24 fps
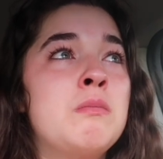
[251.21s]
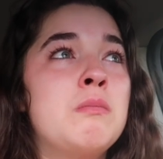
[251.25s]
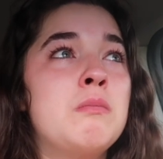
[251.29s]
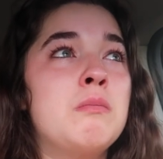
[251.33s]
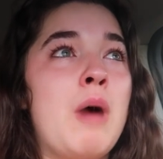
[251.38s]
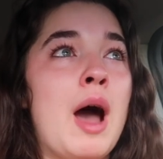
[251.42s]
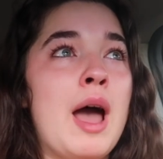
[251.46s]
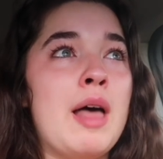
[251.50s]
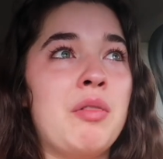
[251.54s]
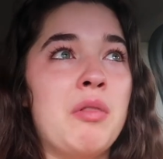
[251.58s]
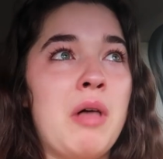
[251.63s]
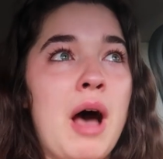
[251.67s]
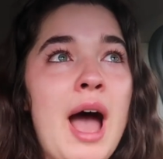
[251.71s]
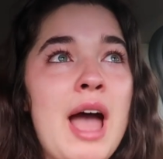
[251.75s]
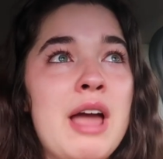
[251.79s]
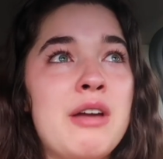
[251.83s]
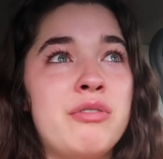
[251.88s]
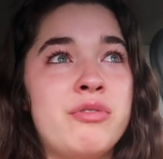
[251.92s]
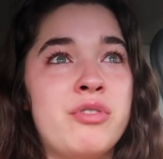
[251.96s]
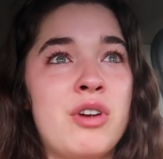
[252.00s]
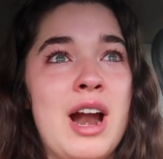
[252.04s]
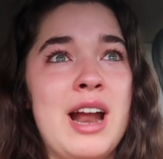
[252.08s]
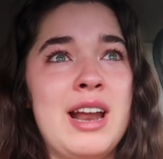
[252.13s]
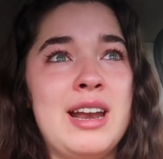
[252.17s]
my
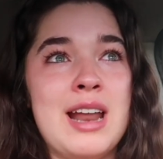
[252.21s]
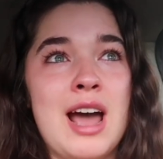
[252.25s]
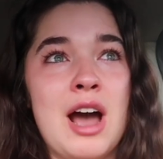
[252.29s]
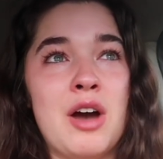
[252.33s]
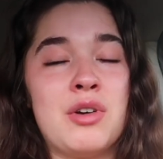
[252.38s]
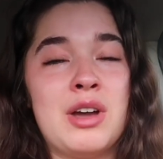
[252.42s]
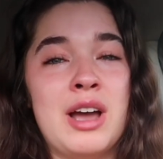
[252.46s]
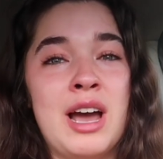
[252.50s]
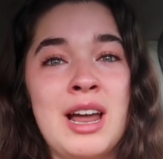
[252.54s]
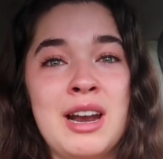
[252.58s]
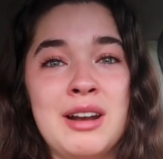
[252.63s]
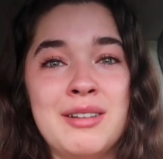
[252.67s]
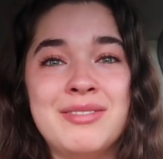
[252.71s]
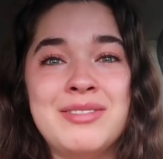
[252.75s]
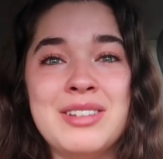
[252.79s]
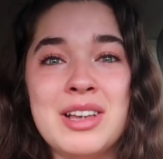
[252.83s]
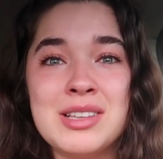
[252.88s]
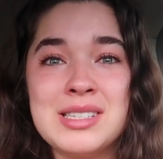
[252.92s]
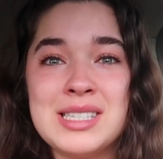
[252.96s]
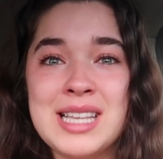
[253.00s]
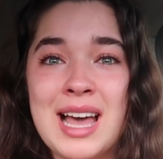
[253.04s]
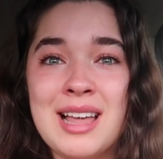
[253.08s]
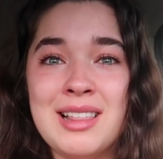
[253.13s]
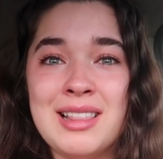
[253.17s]
life right now kind of
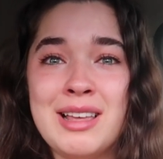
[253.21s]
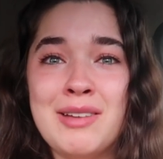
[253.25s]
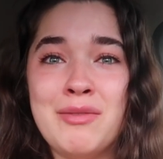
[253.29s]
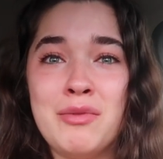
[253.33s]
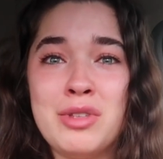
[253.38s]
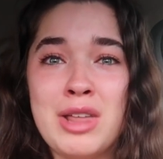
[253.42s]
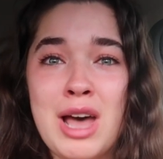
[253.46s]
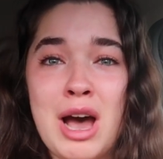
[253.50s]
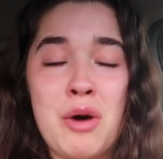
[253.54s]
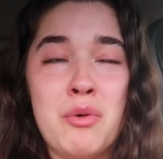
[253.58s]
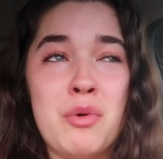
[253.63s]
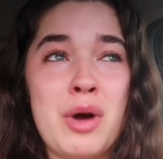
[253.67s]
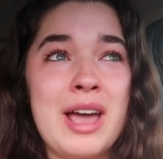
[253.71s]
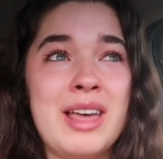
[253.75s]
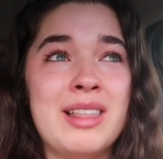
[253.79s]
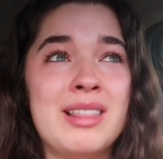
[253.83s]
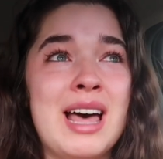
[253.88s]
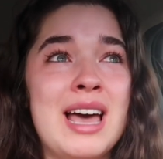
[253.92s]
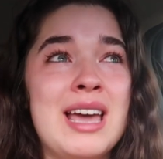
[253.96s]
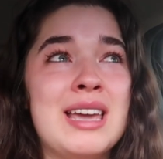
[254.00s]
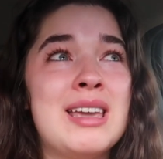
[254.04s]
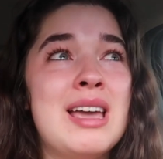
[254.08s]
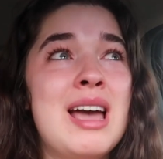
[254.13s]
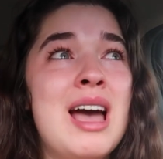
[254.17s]
feels that way.
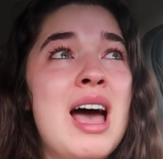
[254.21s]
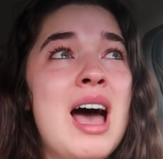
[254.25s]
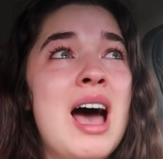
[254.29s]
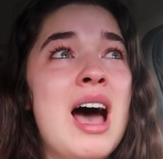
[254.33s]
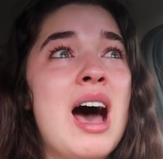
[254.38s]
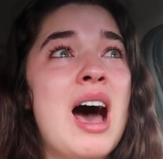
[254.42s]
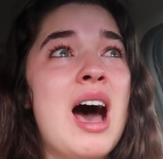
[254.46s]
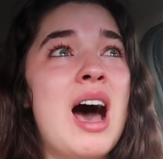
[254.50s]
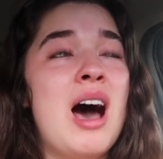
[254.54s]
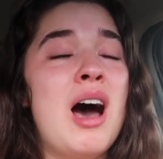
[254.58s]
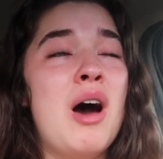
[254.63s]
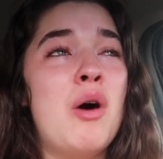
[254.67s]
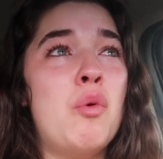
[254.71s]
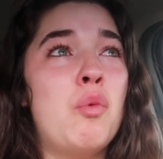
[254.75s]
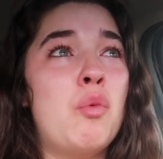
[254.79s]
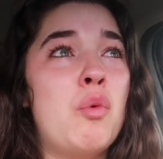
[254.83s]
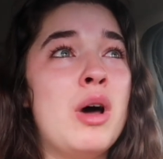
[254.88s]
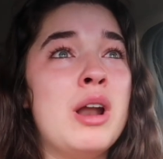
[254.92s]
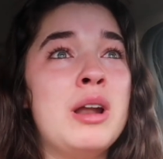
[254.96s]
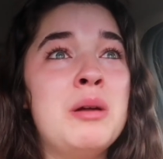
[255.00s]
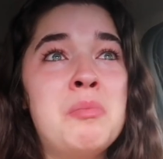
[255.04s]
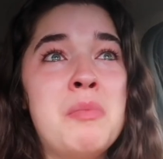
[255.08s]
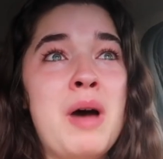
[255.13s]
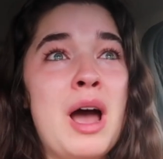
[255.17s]
Like,
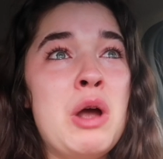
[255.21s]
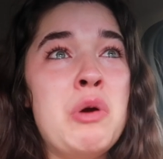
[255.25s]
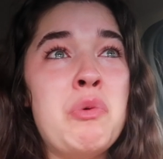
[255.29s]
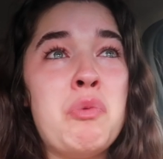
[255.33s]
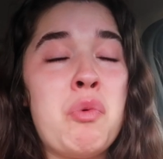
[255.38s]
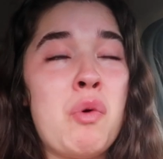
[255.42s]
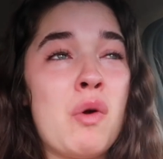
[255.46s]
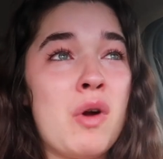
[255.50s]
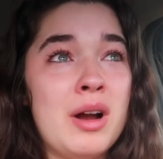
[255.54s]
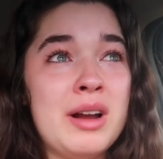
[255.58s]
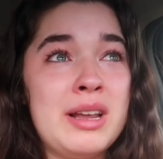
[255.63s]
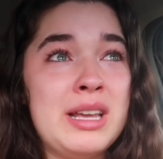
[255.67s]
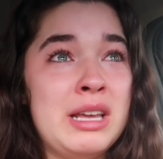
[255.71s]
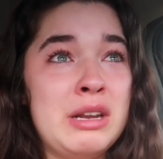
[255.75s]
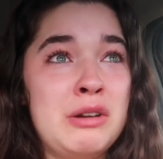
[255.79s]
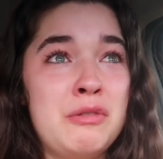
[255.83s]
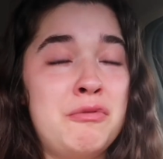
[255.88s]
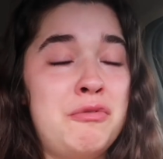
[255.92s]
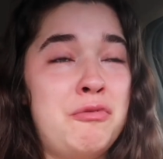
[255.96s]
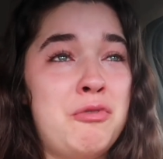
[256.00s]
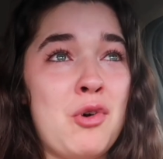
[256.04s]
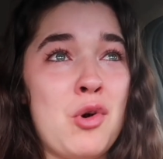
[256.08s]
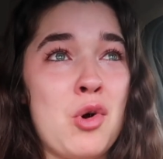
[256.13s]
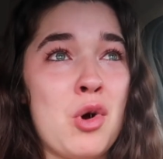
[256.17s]
what am I
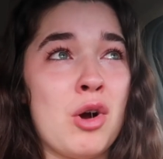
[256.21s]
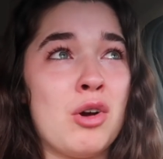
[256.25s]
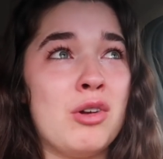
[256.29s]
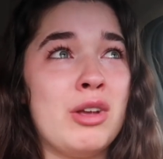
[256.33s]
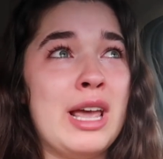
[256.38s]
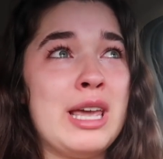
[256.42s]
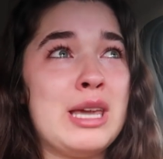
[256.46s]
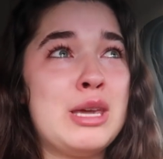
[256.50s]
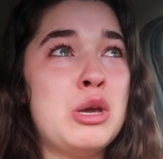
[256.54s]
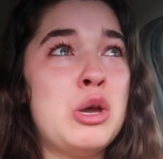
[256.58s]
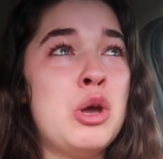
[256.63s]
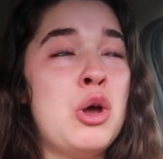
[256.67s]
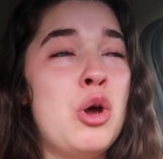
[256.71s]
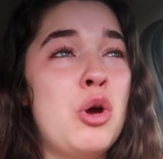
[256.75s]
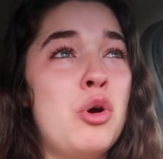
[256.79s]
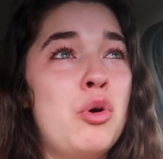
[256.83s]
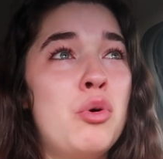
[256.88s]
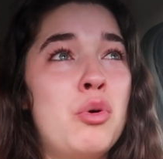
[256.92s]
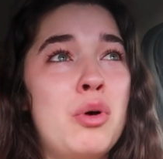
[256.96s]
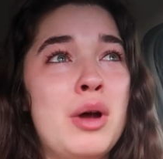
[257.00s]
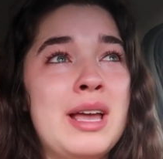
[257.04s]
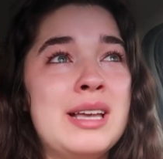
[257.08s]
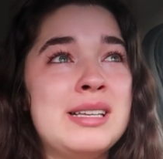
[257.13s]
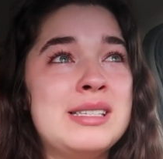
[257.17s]
working for? Like,
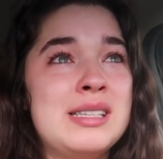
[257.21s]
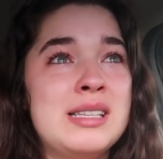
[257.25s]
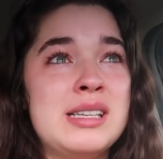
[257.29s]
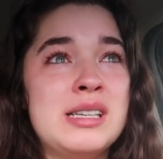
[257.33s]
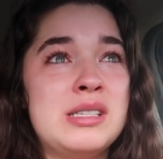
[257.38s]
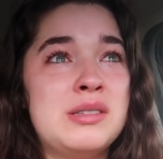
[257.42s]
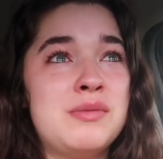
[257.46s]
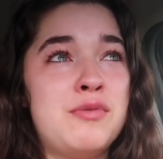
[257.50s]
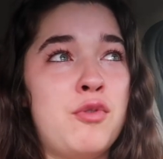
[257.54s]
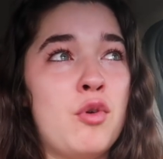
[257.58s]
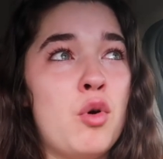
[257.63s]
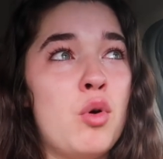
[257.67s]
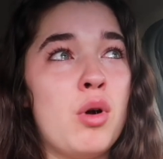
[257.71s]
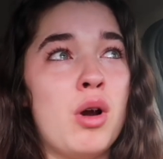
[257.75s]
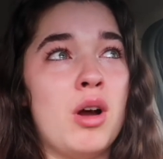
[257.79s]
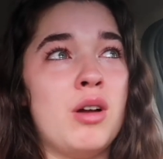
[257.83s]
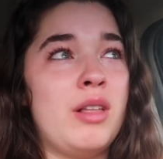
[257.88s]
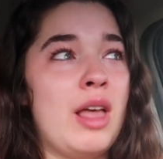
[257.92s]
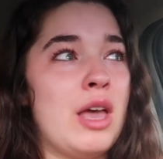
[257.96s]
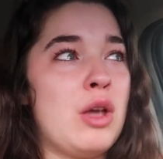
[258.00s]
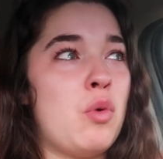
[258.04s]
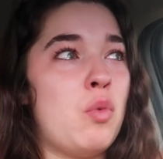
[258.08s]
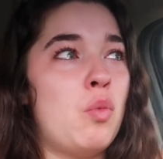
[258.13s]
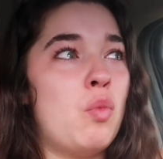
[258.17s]
who is this
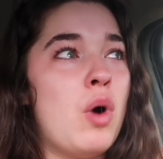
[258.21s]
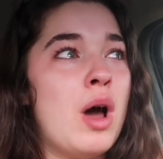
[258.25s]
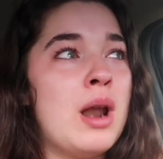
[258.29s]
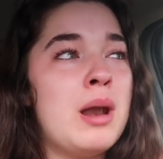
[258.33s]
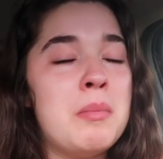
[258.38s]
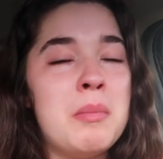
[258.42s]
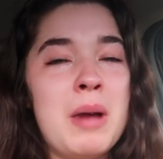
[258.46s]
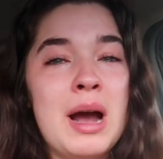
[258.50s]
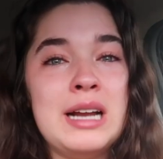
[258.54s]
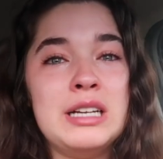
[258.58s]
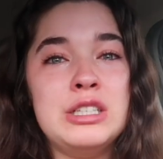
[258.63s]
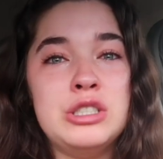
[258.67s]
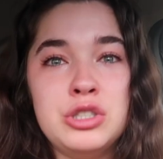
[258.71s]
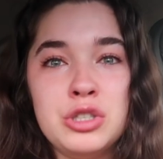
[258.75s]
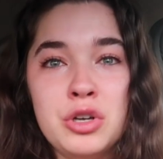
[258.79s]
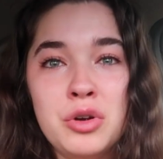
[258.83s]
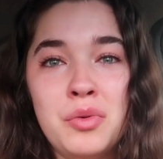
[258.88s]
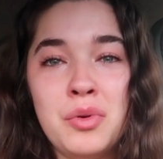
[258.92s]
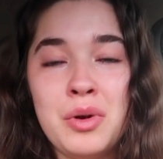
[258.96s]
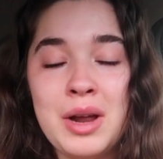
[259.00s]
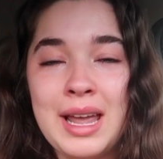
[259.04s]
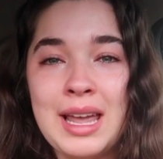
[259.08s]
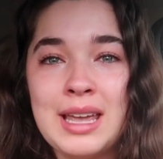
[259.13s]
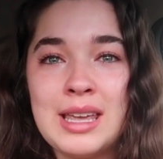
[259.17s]
for? Like, what am I
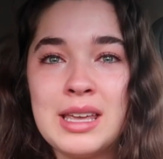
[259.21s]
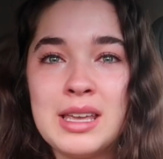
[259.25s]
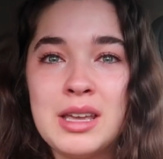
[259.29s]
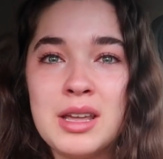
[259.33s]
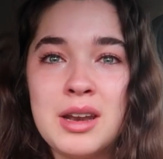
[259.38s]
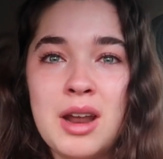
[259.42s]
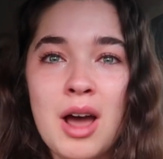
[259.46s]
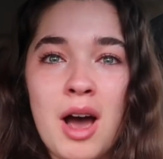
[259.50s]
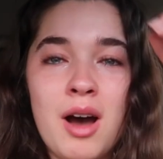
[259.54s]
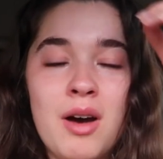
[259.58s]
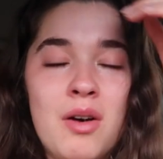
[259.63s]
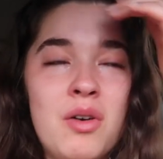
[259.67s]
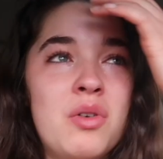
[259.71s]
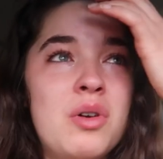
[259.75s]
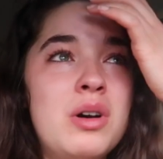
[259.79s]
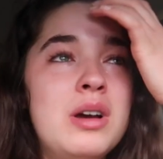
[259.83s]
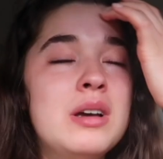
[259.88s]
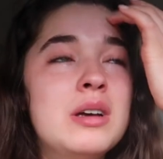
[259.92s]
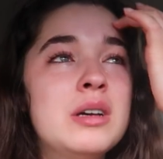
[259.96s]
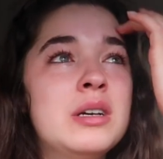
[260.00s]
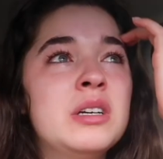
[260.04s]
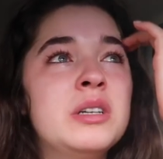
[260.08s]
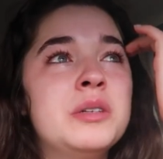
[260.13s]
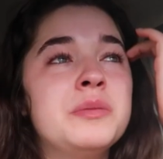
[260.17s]
doing, you know?
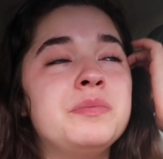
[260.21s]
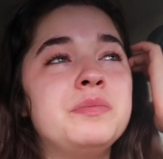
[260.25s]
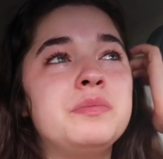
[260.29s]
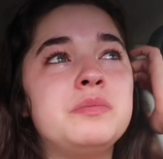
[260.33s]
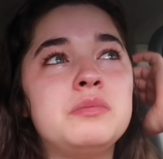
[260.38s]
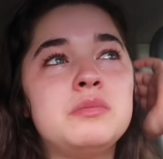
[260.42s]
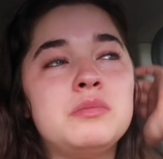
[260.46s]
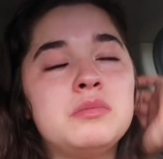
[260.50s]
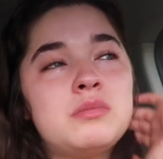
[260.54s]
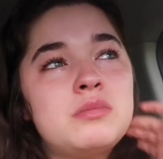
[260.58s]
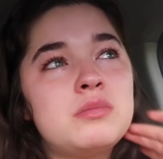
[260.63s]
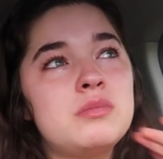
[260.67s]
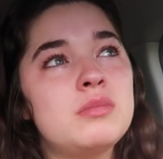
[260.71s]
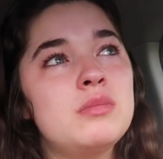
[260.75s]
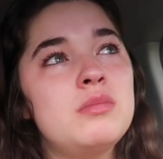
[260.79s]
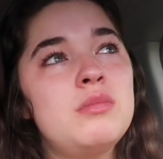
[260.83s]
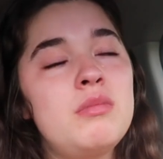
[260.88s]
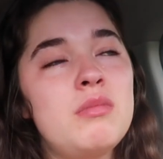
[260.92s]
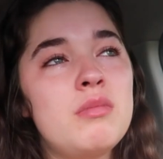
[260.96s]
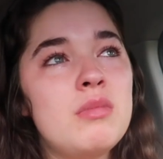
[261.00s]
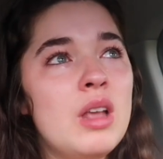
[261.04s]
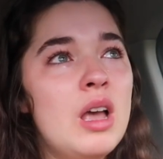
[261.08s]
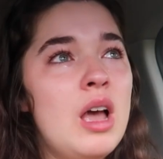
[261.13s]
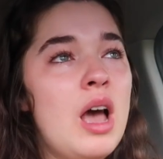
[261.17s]

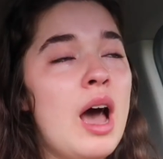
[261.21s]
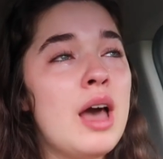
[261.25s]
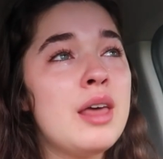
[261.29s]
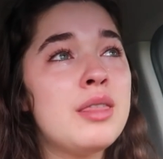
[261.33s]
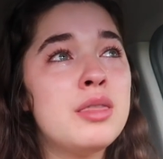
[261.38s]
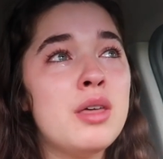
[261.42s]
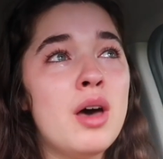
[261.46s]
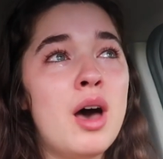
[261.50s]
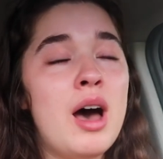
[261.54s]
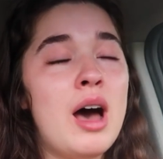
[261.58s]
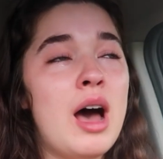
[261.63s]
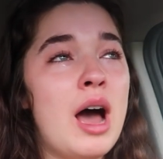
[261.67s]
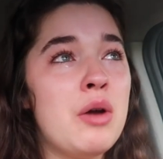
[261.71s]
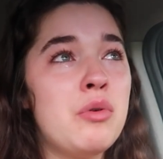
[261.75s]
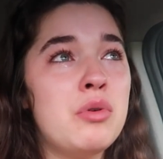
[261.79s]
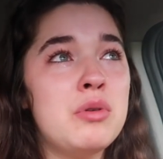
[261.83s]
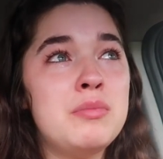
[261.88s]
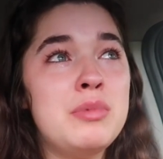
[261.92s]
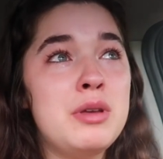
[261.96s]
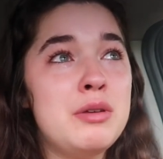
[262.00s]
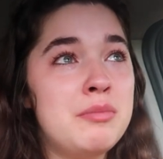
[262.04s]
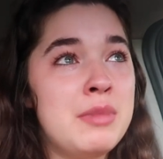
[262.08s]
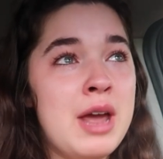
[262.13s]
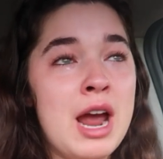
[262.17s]
I thought I
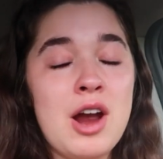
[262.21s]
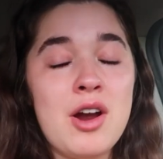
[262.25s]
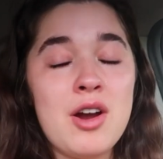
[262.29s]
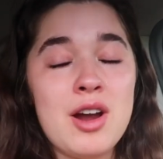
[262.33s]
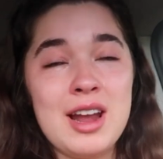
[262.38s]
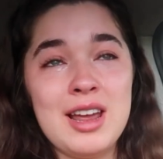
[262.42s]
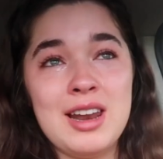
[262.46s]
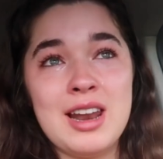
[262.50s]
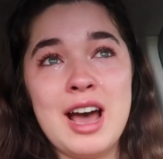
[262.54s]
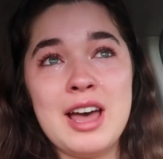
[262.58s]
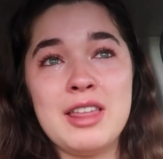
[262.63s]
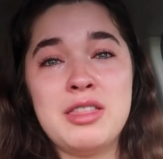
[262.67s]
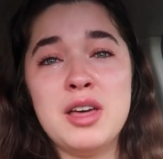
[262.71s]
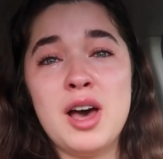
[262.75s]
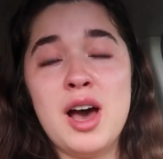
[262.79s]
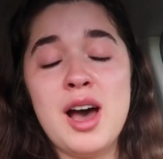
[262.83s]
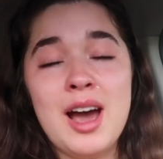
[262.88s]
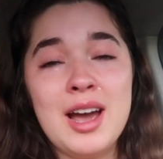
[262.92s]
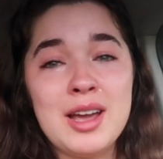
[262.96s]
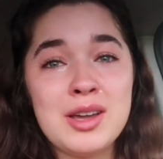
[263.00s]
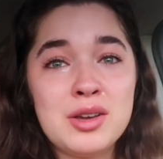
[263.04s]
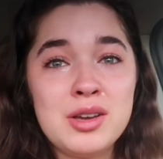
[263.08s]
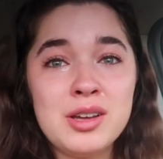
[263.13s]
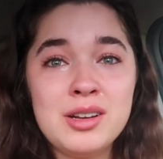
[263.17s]
would be married. I
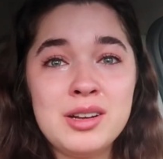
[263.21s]
thought